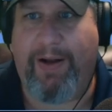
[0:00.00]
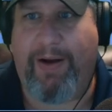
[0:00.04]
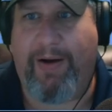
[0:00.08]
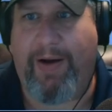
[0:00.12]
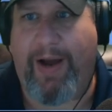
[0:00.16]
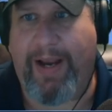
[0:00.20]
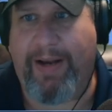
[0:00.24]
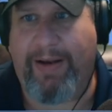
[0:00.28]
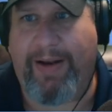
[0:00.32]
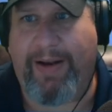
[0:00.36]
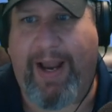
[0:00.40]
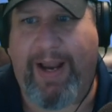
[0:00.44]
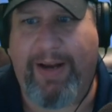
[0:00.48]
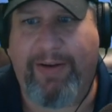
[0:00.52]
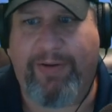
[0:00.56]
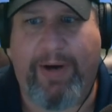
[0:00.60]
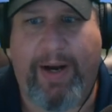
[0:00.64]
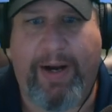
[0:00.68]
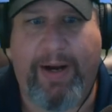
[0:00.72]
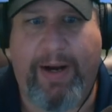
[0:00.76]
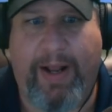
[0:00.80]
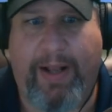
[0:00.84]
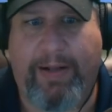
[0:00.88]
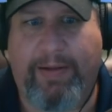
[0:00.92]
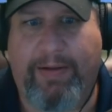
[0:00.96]
I
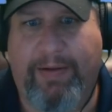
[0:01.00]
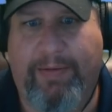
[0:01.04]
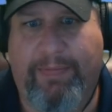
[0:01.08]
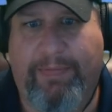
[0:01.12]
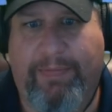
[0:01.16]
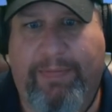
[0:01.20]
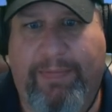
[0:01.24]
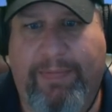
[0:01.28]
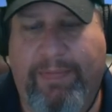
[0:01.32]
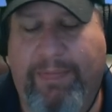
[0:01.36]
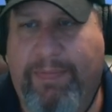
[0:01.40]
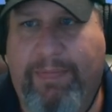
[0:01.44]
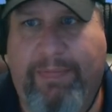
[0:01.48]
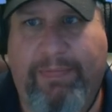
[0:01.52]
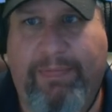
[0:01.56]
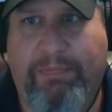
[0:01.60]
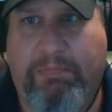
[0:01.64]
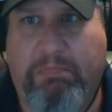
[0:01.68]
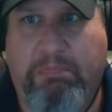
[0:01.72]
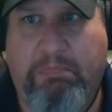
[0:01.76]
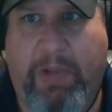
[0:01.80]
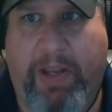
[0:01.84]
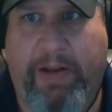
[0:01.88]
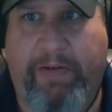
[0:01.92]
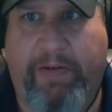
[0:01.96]
try not to
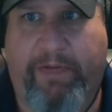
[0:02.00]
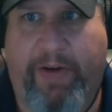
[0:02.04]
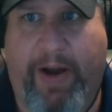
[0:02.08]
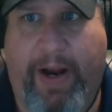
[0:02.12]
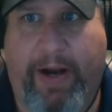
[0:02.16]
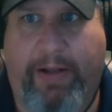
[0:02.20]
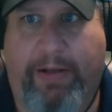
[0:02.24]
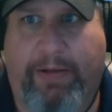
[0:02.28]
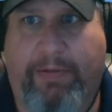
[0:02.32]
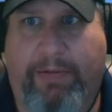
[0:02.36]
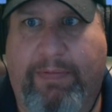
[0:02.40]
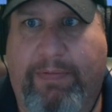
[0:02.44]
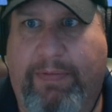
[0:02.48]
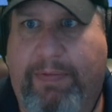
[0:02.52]
invite it